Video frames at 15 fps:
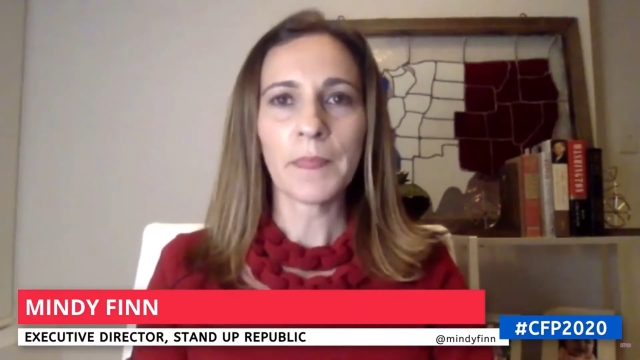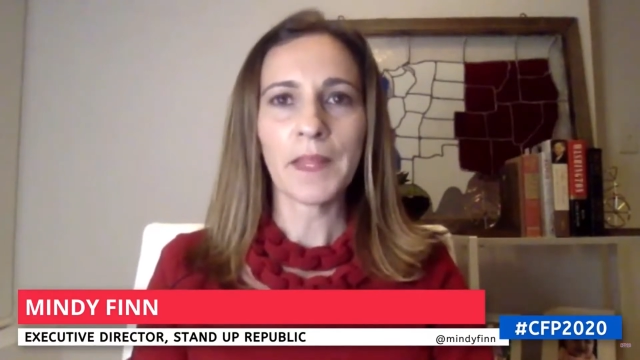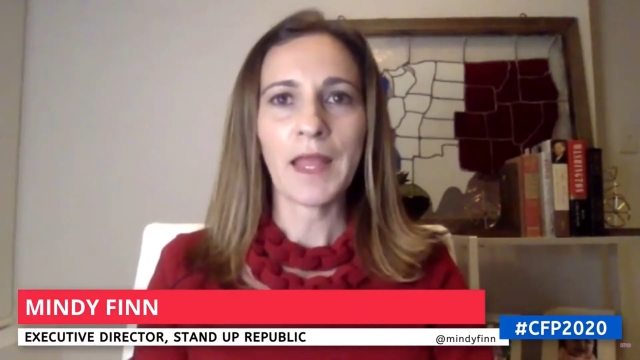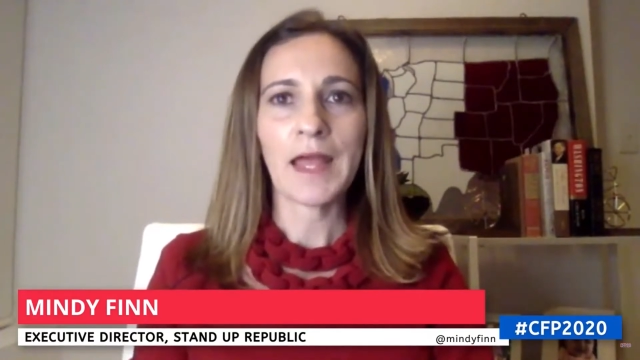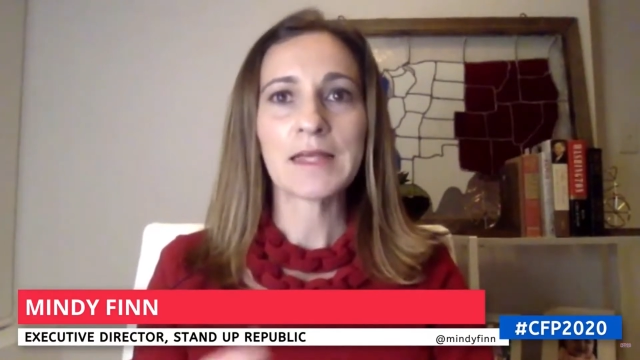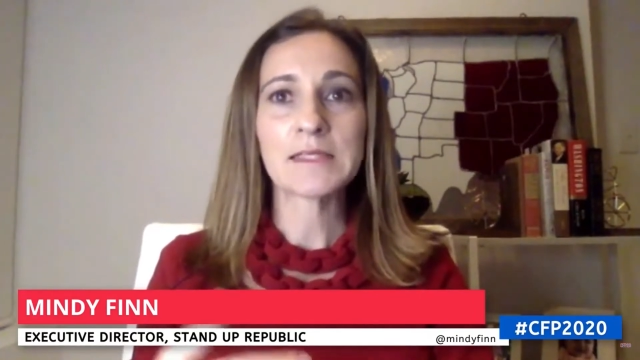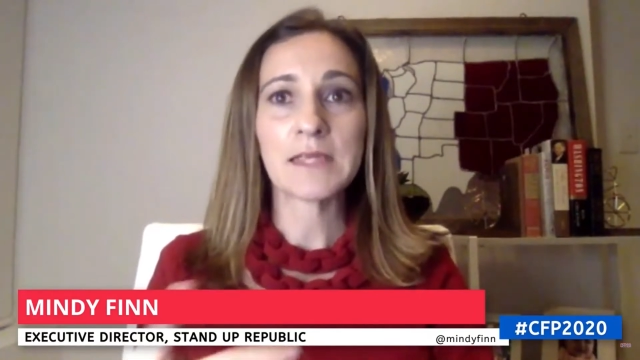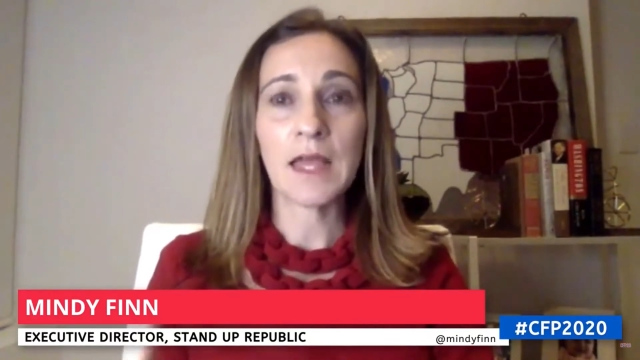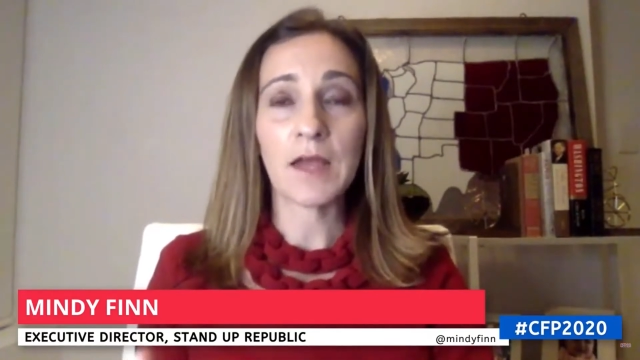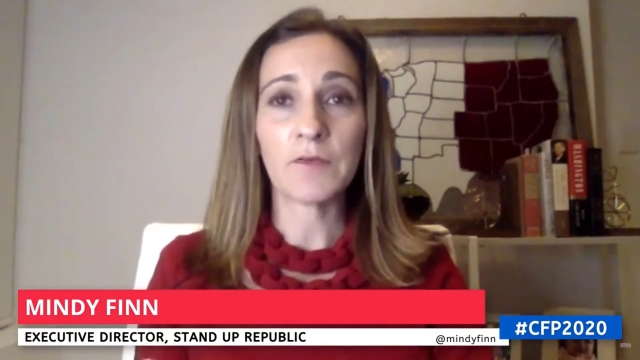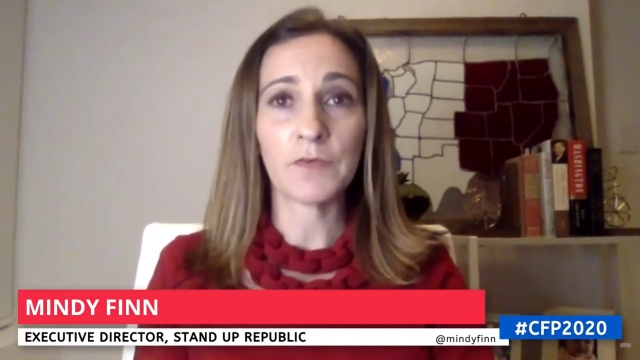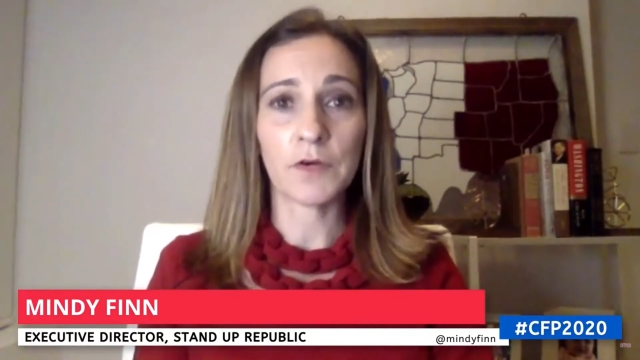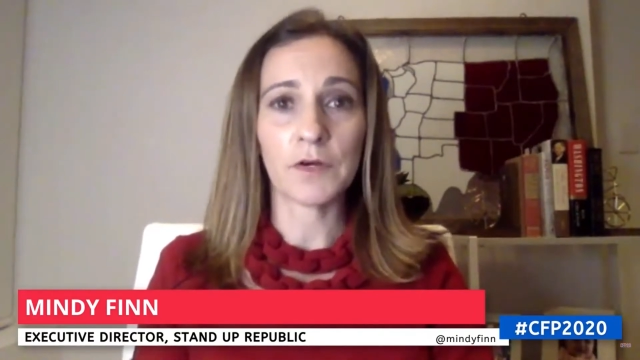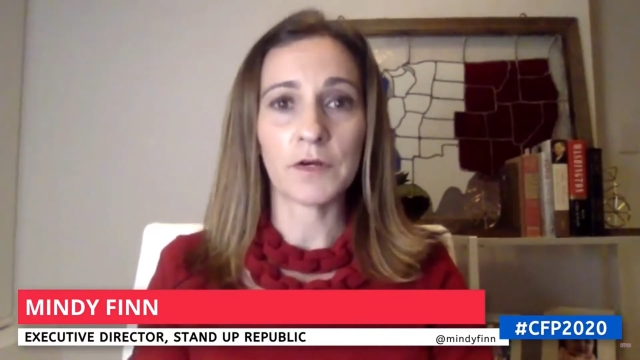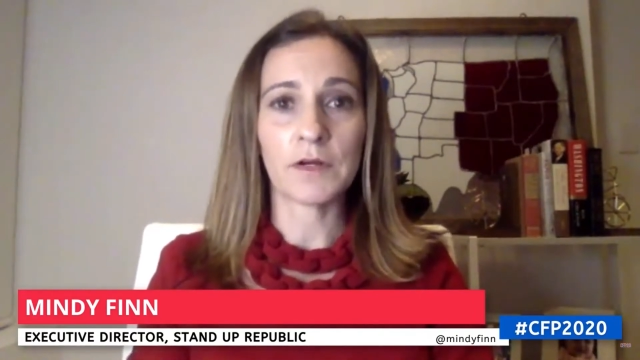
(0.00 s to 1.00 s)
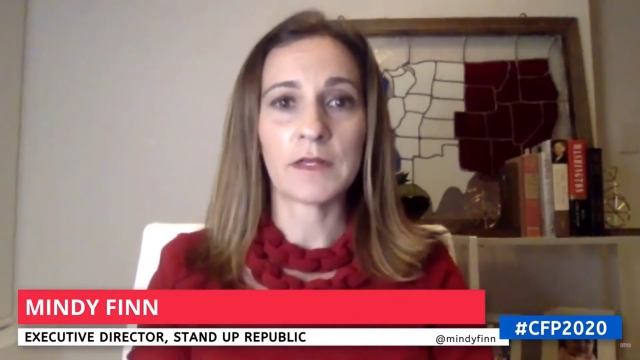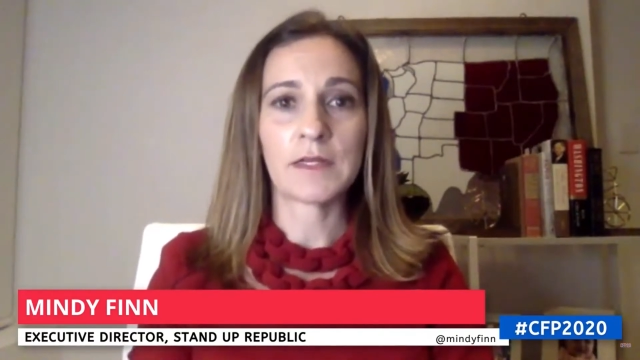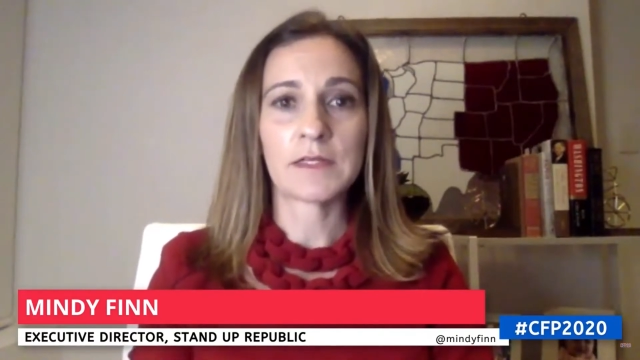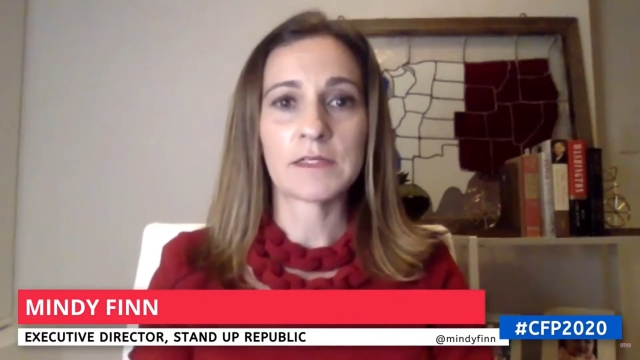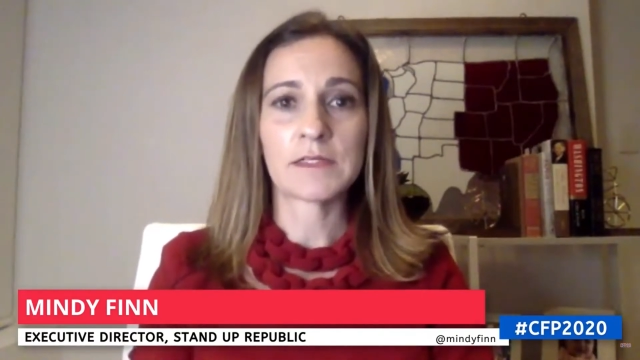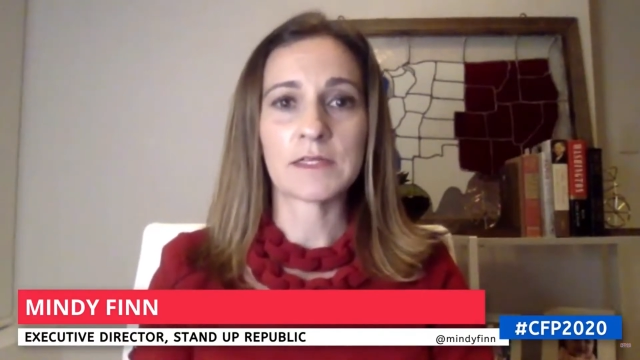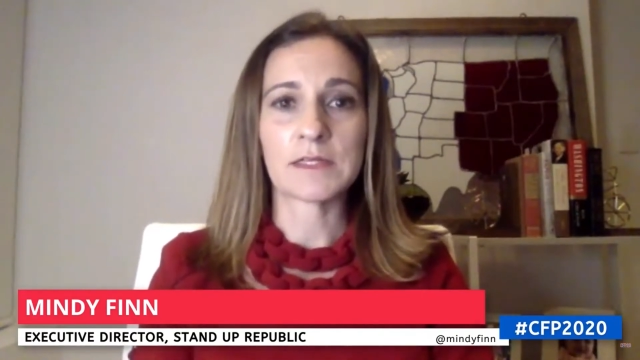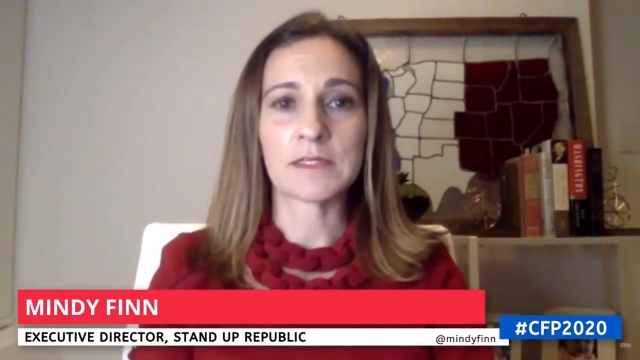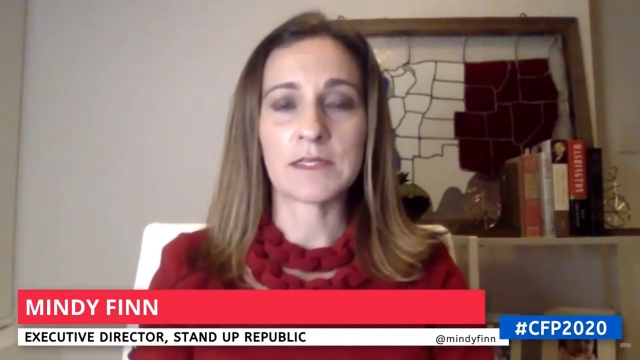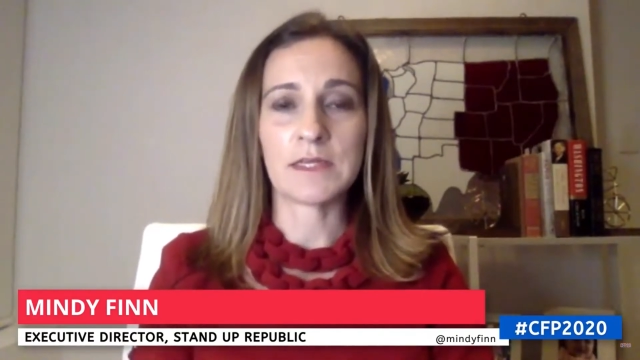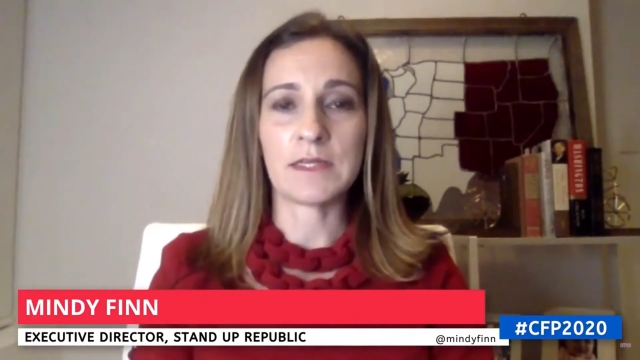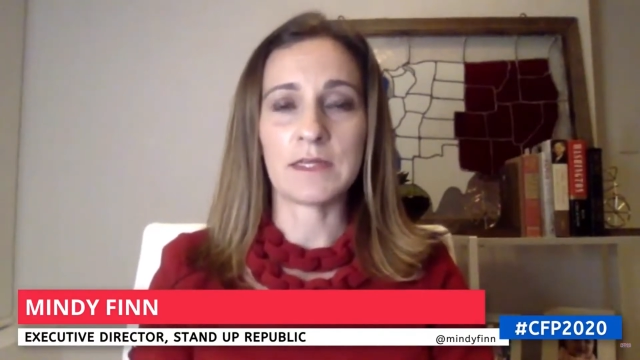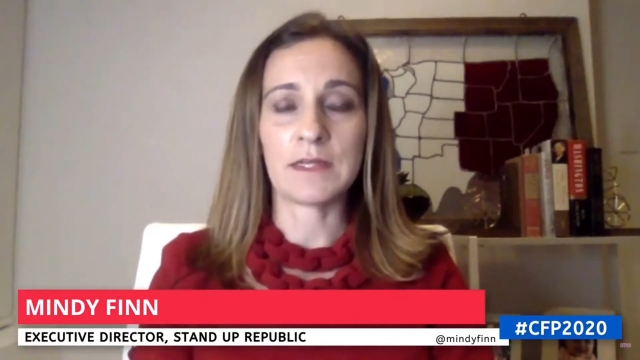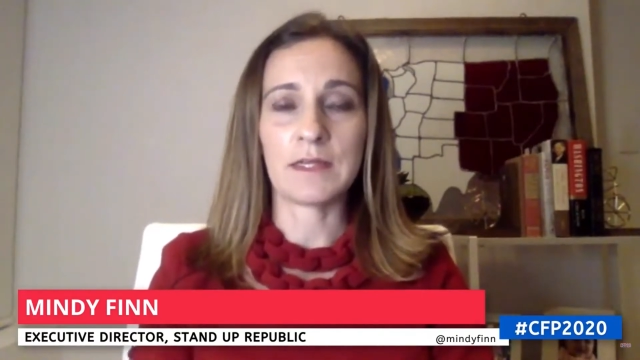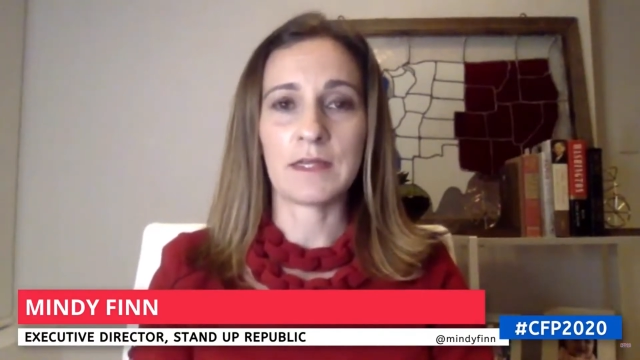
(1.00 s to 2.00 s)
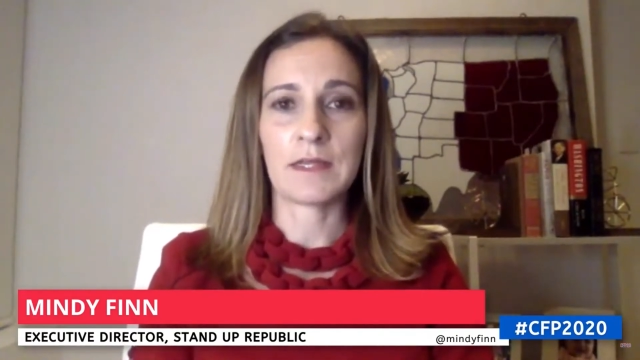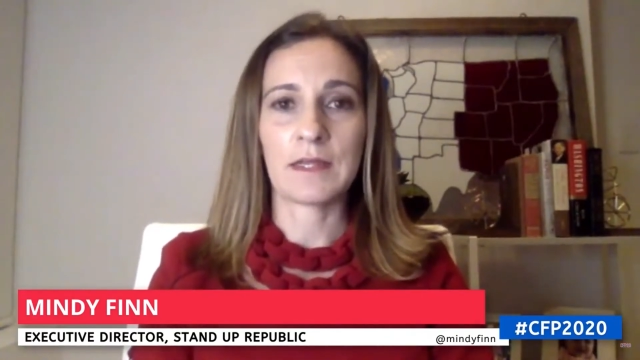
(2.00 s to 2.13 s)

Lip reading: has ever succeeded.